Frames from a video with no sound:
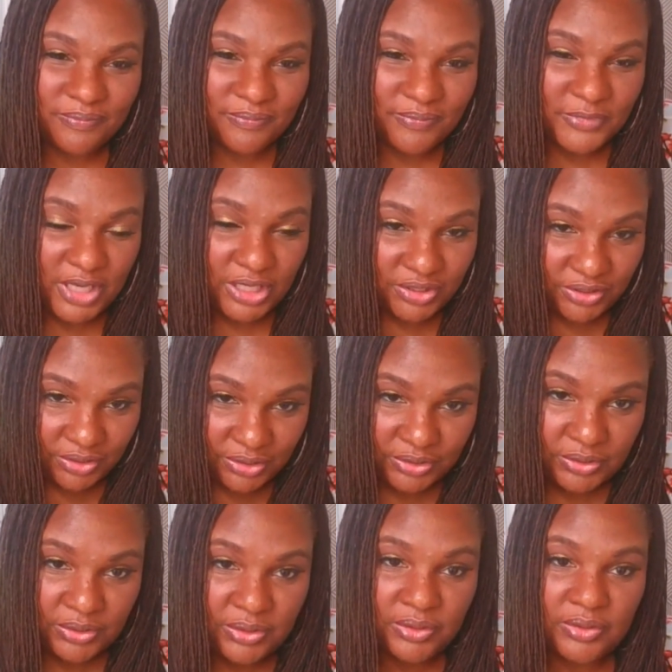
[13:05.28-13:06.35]
a
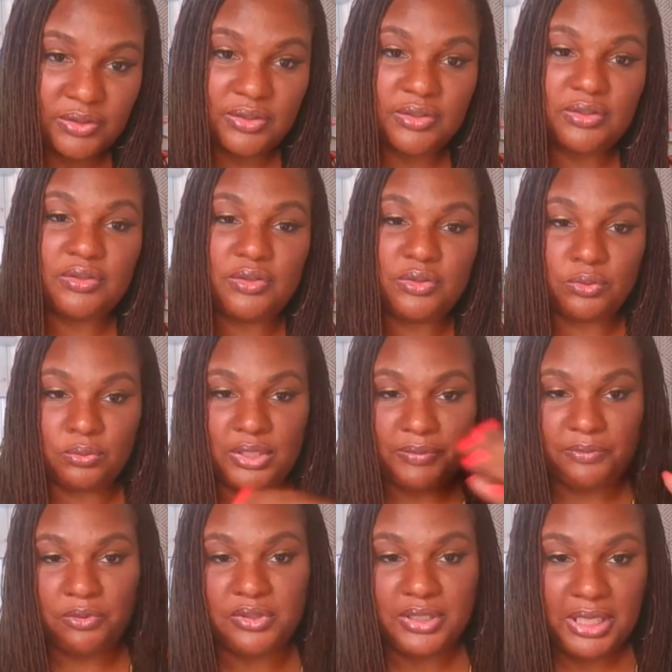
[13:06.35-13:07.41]
certain tool that
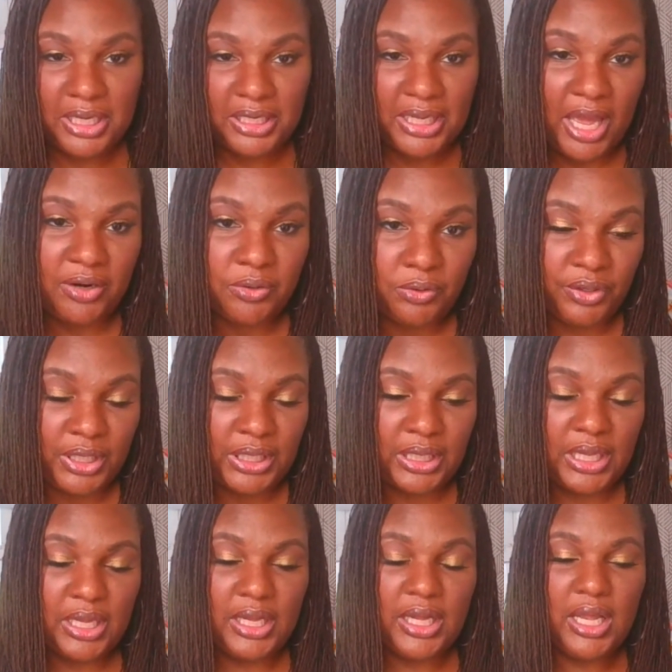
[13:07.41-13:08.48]
falls in that category
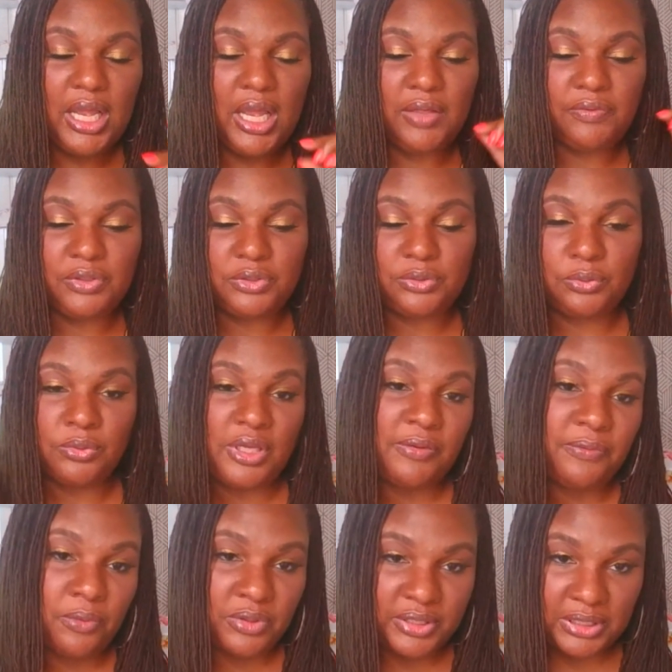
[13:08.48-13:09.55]
and the tool
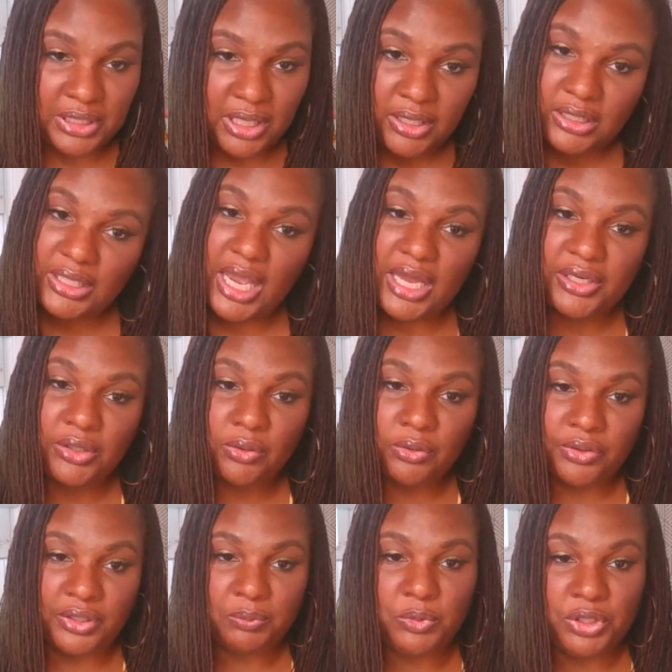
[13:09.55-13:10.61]
that falls in the other
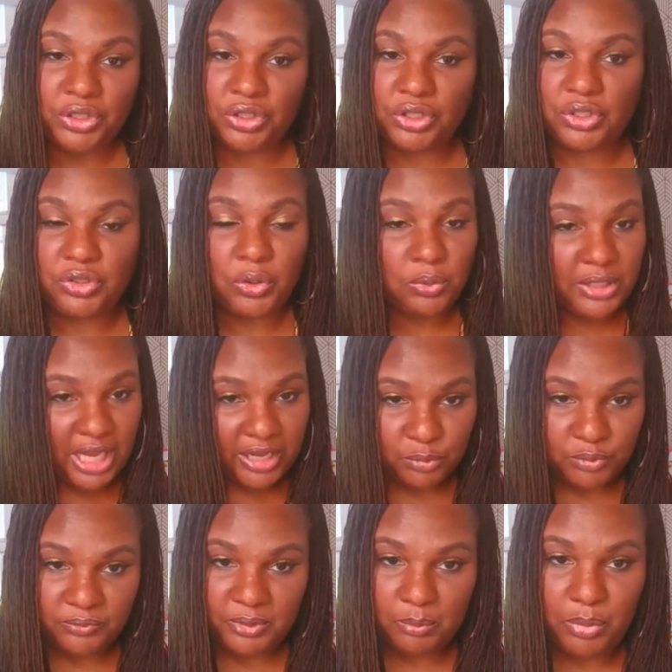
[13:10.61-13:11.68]
category, which don't have
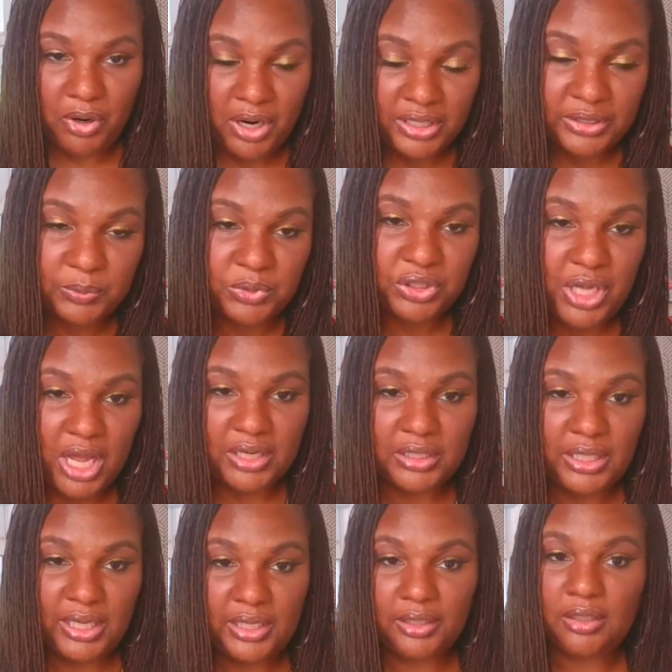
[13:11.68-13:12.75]
moving parts, which kind of
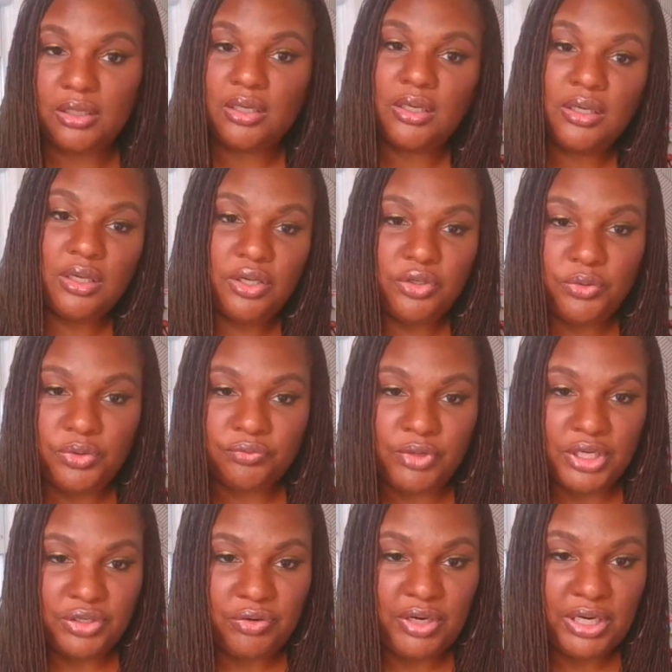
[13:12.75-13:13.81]
like you thread
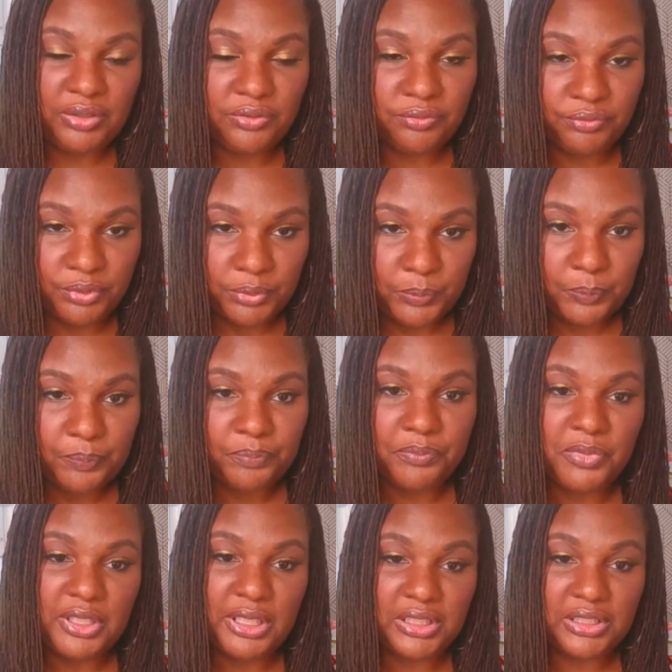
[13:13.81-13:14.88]
your hair through
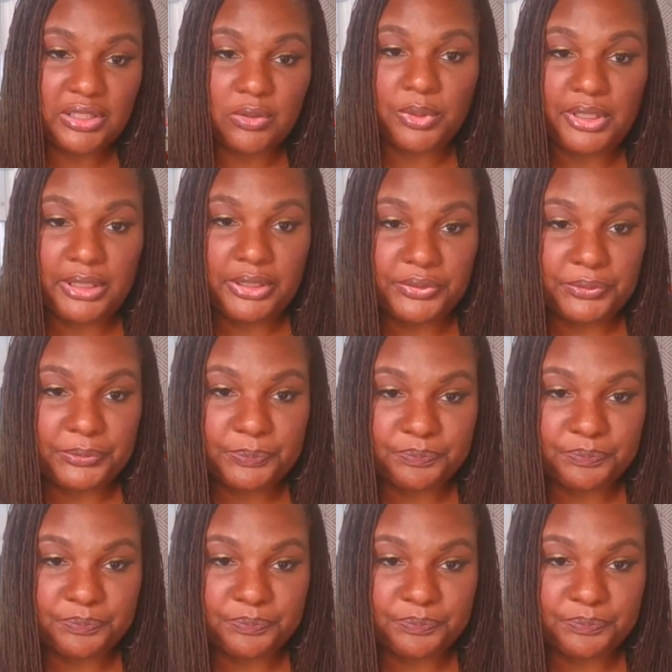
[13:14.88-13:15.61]
like a sewing needle.